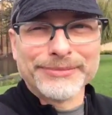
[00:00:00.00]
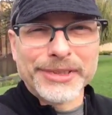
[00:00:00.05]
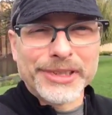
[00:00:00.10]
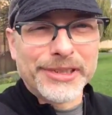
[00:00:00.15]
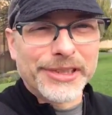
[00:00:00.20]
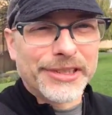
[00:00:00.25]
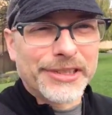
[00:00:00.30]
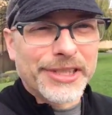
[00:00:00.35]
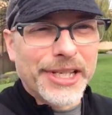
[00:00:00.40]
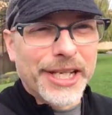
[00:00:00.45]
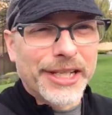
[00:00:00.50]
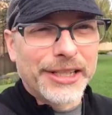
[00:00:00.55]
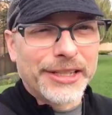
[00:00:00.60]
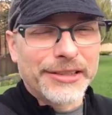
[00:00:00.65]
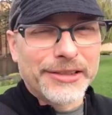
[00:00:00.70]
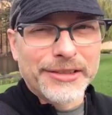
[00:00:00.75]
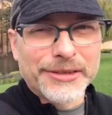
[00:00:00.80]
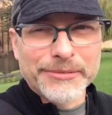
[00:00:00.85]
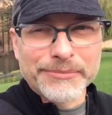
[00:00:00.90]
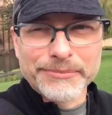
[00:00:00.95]
He's in his
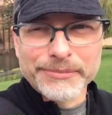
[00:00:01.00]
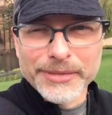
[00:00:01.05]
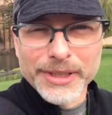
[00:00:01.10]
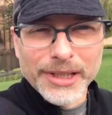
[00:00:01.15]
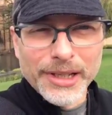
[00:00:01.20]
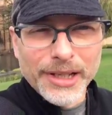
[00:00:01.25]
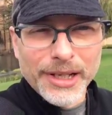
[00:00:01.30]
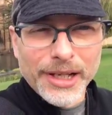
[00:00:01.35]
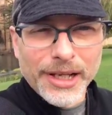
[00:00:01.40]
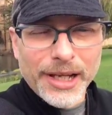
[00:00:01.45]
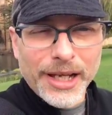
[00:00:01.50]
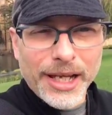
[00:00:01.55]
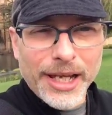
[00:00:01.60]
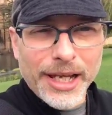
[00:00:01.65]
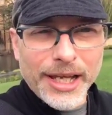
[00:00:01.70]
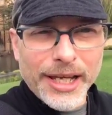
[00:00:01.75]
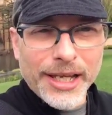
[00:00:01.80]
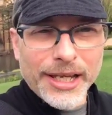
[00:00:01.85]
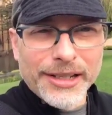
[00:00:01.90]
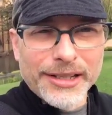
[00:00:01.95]
80s.
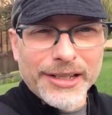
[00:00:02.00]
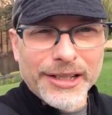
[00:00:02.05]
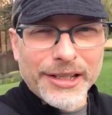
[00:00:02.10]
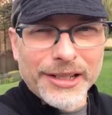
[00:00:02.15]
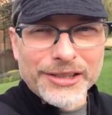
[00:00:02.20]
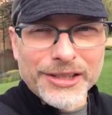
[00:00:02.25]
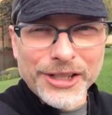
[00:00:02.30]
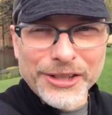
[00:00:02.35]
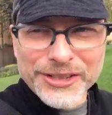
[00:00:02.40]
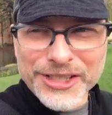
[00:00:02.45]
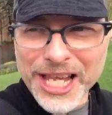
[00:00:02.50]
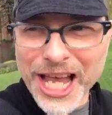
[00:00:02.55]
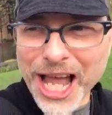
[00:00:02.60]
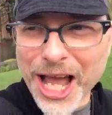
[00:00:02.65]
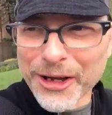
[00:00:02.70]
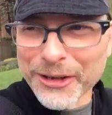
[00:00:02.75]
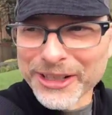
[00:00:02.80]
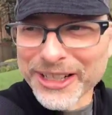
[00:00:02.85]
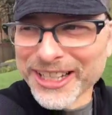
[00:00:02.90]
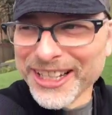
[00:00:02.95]
And turns
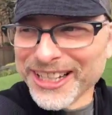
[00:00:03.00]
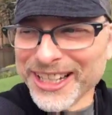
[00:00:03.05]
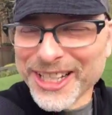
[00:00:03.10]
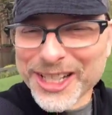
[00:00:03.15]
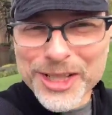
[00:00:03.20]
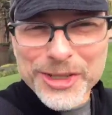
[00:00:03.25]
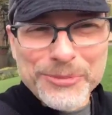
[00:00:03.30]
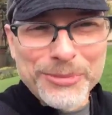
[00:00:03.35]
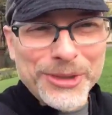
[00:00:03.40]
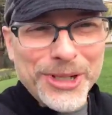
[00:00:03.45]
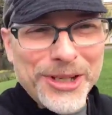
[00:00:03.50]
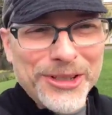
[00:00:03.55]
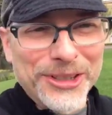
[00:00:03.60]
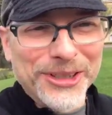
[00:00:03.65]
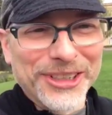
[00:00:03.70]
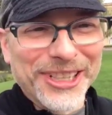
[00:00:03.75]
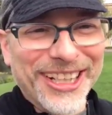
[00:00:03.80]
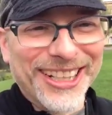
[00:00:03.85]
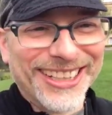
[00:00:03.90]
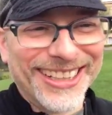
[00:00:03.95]
out his
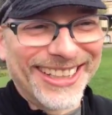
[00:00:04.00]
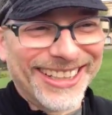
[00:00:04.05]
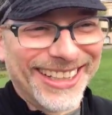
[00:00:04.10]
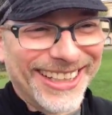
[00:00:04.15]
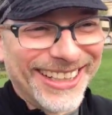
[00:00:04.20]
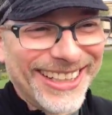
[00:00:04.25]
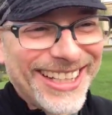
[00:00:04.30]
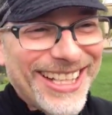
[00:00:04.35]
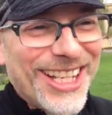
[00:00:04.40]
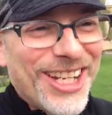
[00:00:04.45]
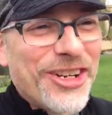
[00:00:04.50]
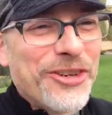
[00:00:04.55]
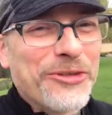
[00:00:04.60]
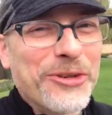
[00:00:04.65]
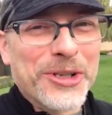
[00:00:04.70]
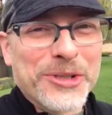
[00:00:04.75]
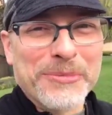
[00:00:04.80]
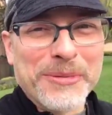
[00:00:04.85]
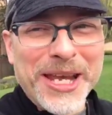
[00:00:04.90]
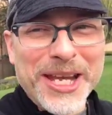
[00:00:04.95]
brother
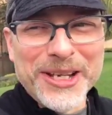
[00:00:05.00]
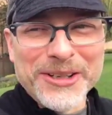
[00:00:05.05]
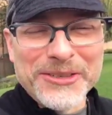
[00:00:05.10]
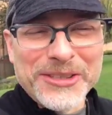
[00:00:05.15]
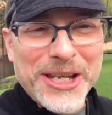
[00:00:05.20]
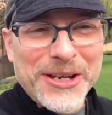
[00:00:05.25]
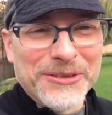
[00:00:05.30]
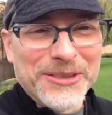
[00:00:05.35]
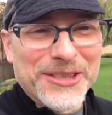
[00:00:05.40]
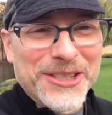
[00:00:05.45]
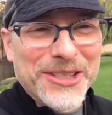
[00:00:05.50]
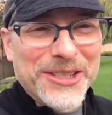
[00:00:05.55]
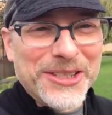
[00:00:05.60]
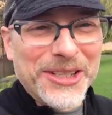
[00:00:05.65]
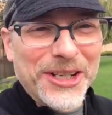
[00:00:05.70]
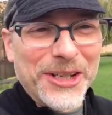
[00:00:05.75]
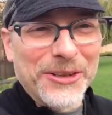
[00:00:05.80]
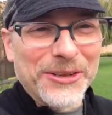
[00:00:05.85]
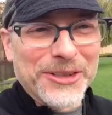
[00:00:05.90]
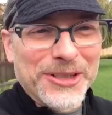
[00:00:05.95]
was mayor of San
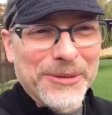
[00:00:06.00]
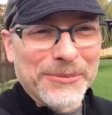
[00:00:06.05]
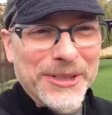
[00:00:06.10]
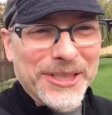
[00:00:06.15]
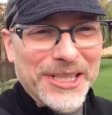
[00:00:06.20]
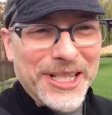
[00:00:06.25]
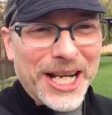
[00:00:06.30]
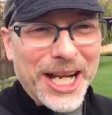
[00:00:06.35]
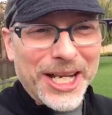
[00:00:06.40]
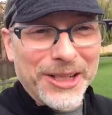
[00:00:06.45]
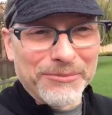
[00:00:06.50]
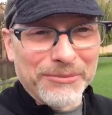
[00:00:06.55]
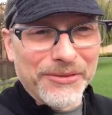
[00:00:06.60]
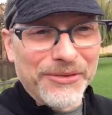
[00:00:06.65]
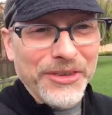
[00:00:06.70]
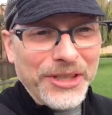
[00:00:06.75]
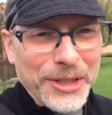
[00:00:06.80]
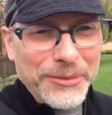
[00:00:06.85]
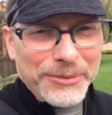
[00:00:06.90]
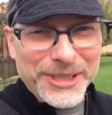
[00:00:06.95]
Francisco, and somebody that I
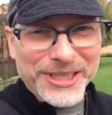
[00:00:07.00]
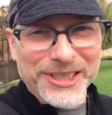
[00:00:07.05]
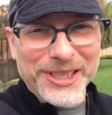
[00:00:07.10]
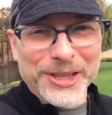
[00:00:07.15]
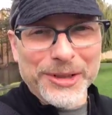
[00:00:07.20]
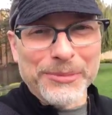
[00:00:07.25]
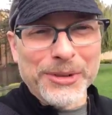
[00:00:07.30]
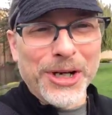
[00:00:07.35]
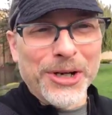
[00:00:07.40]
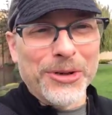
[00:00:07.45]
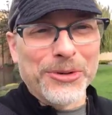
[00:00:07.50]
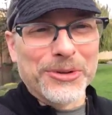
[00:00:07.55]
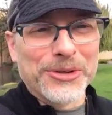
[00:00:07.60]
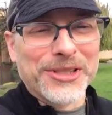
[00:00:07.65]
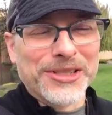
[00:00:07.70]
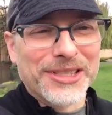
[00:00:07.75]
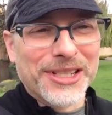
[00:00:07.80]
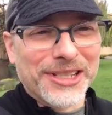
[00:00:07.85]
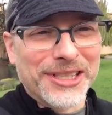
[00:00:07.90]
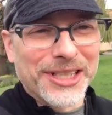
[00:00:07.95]
vehemently opposed.
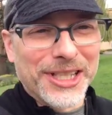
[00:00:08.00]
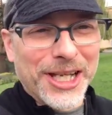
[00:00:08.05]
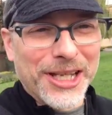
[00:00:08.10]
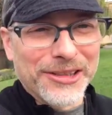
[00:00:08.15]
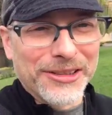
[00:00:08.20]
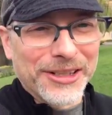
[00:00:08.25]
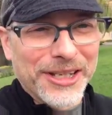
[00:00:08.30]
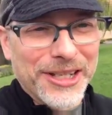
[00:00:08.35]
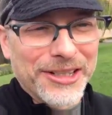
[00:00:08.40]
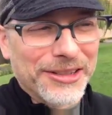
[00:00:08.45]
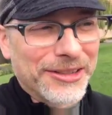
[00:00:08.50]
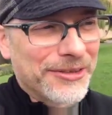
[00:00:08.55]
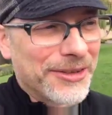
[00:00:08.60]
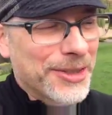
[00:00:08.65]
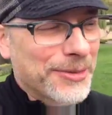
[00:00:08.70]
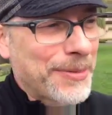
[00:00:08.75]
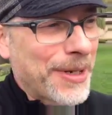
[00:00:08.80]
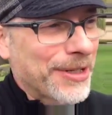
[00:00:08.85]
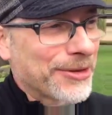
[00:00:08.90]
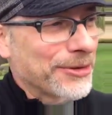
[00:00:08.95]
He's on the other end of the
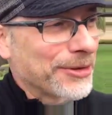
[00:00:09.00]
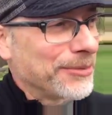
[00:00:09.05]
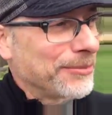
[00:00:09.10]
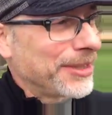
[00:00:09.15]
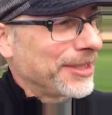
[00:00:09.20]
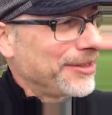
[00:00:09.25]
spectrum.